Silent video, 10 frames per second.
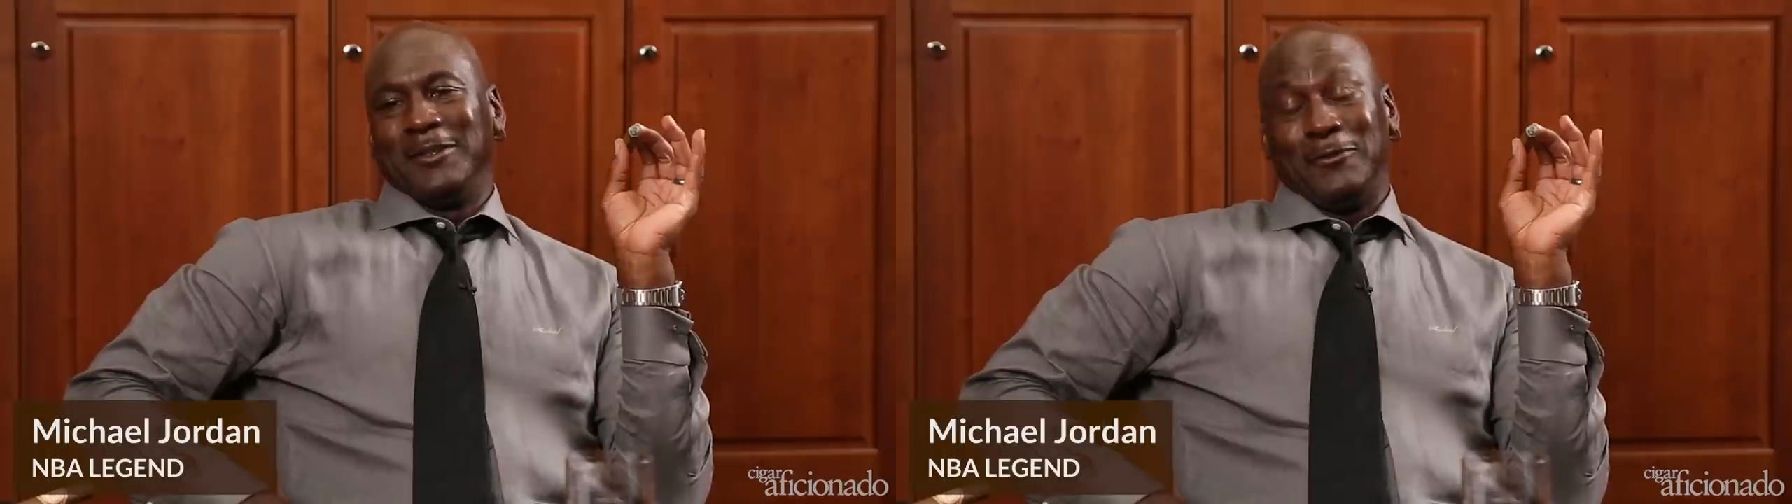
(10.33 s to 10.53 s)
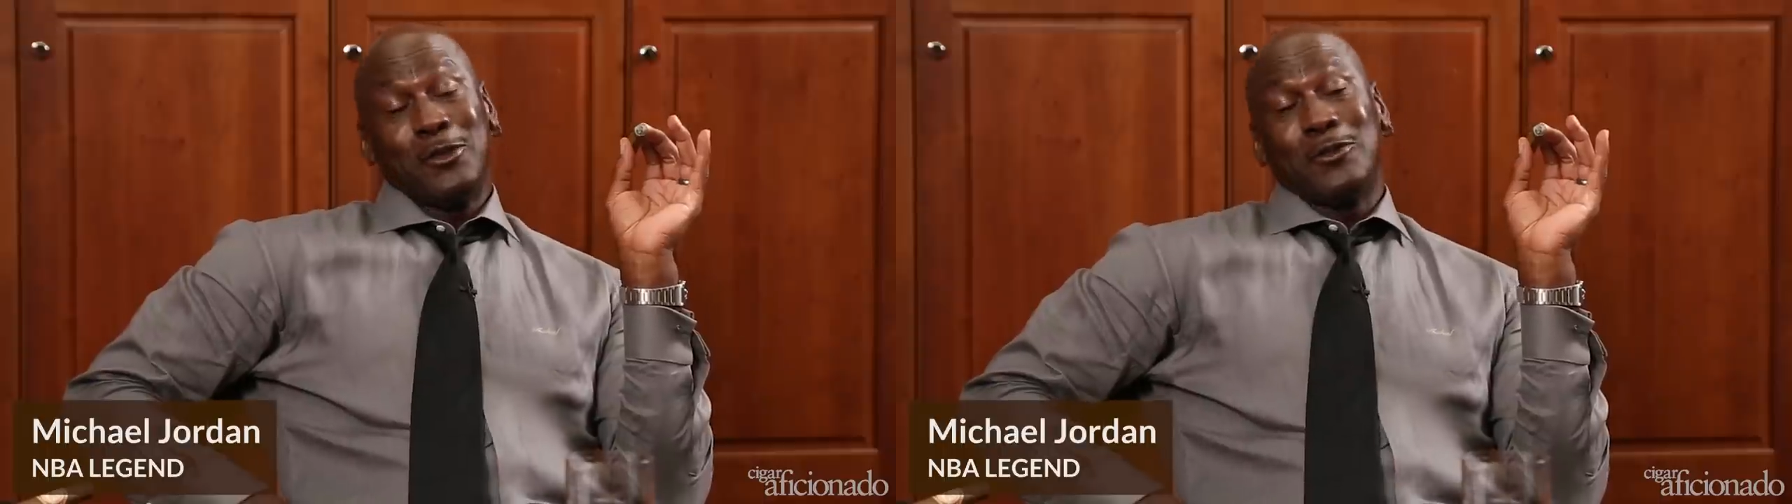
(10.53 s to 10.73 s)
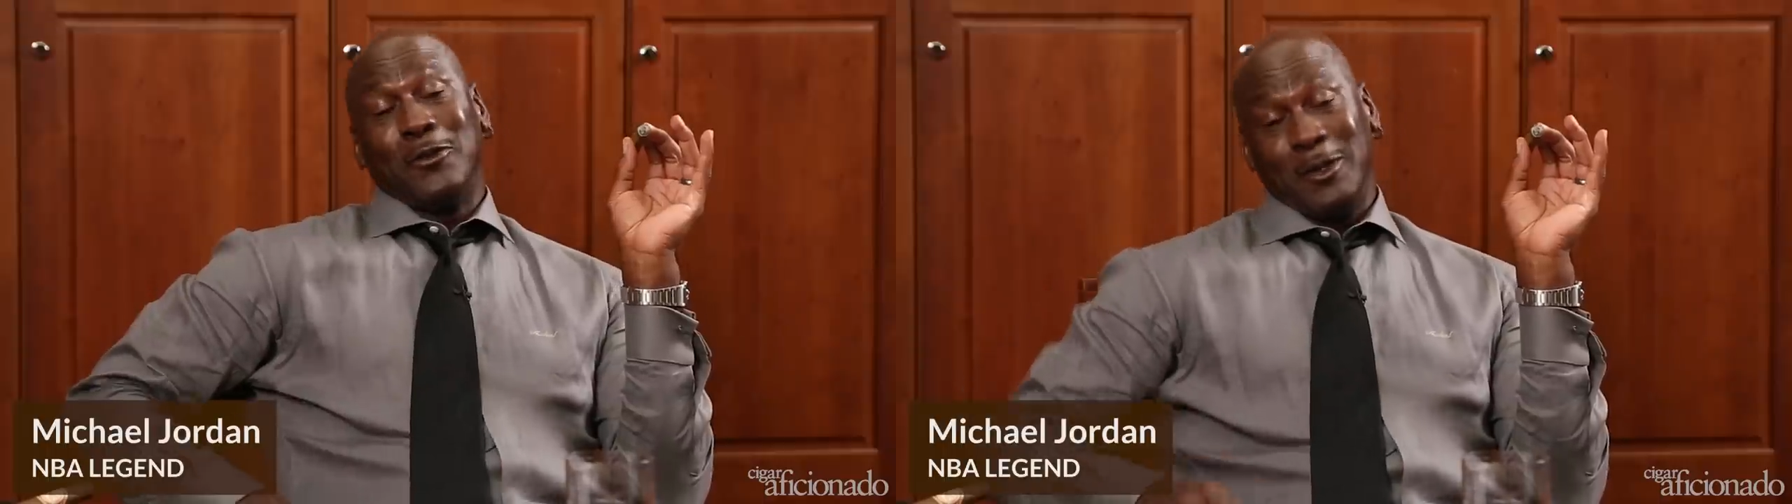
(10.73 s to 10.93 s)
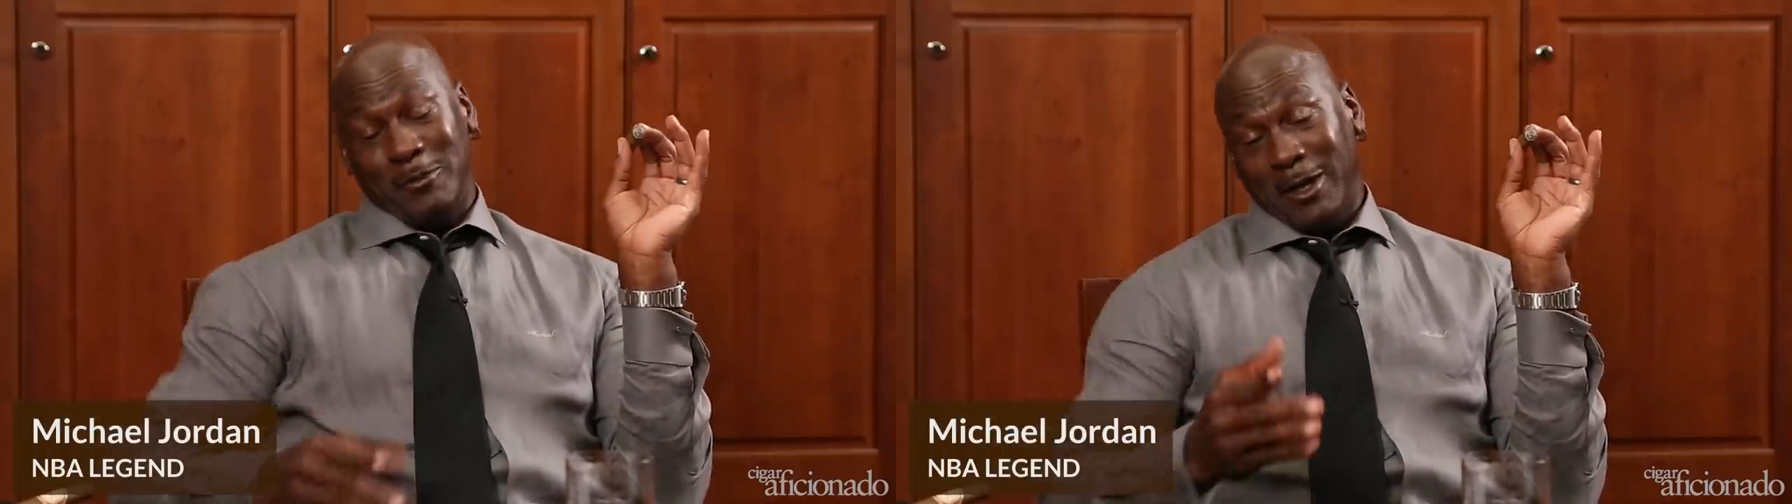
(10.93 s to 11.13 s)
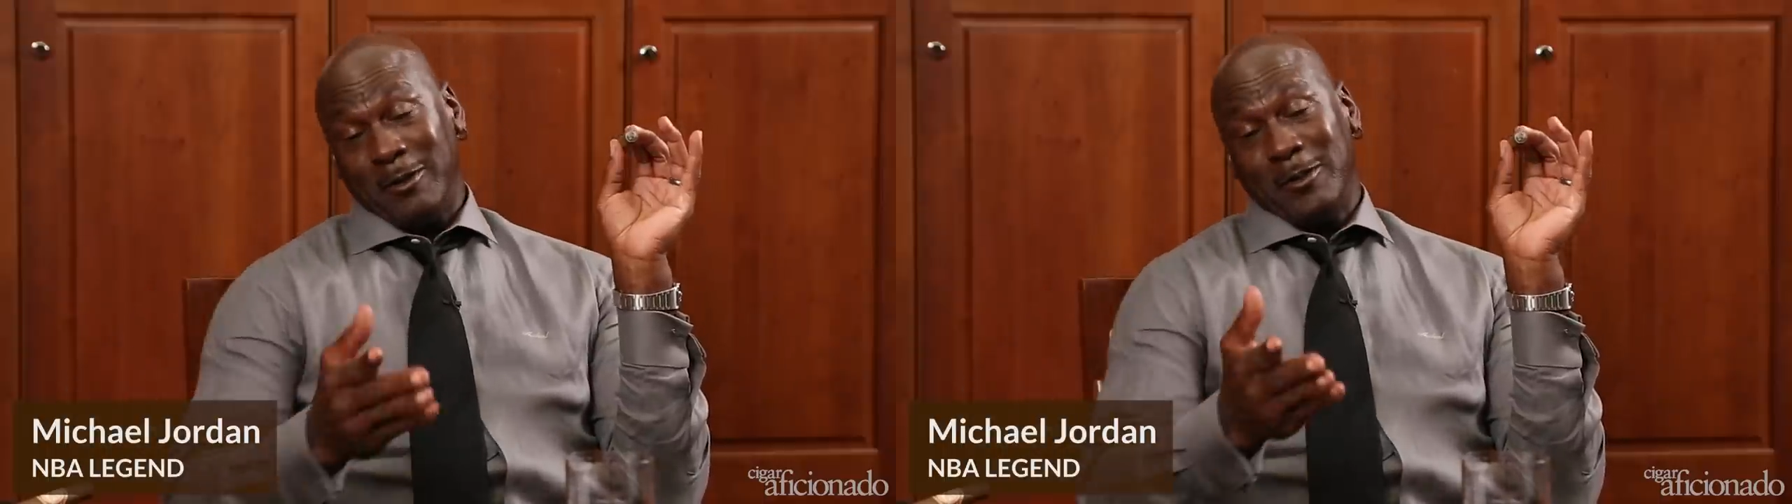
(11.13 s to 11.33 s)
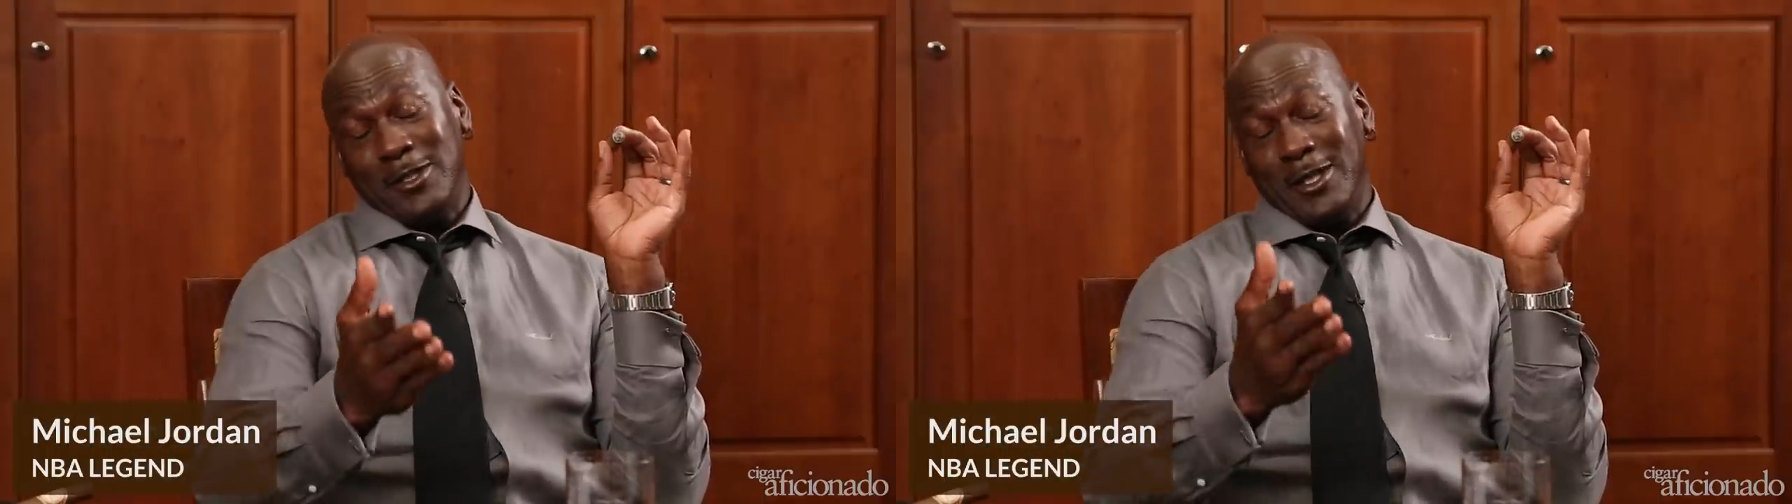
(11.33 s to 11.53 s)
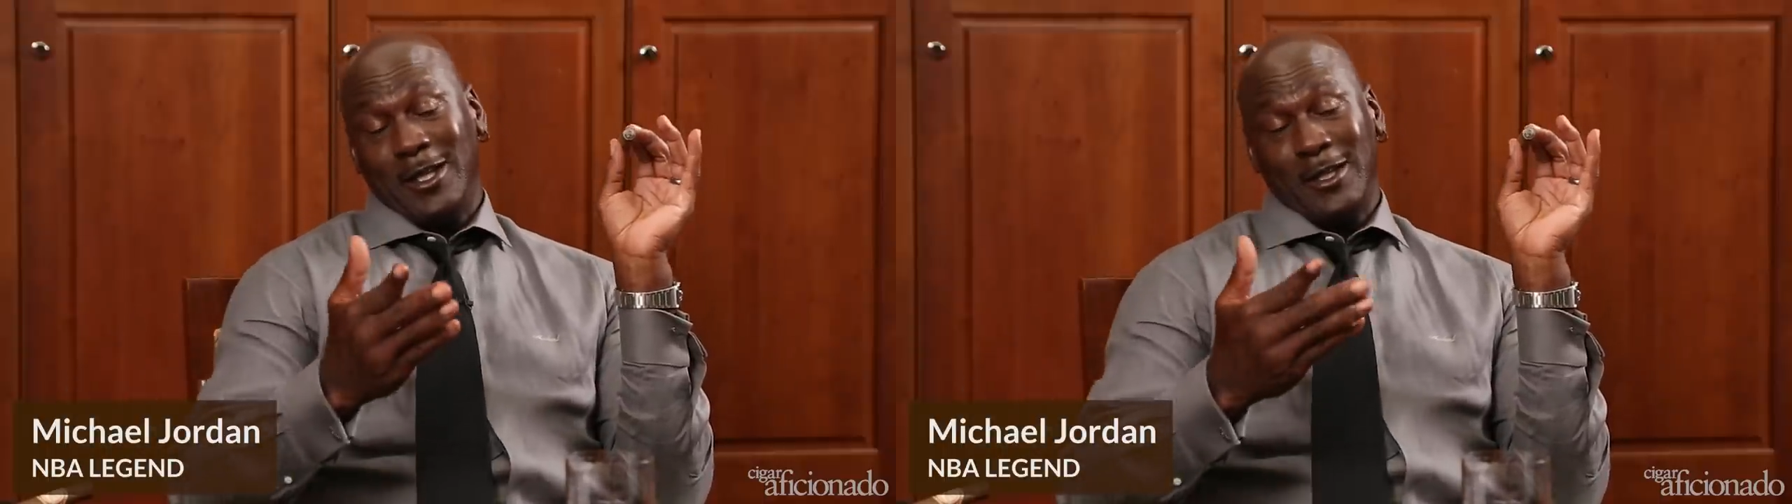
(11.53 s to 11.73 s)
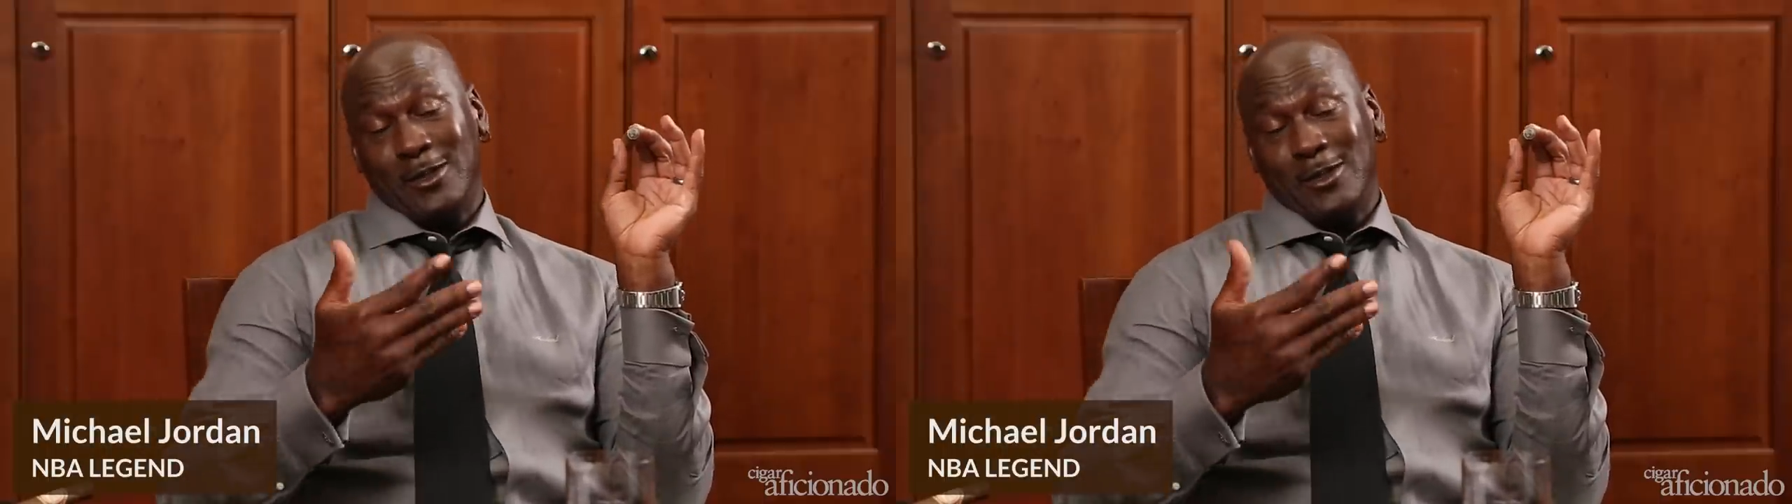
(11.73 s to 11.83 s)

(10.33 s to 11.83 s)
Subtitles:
First of all, he'd probably be sitting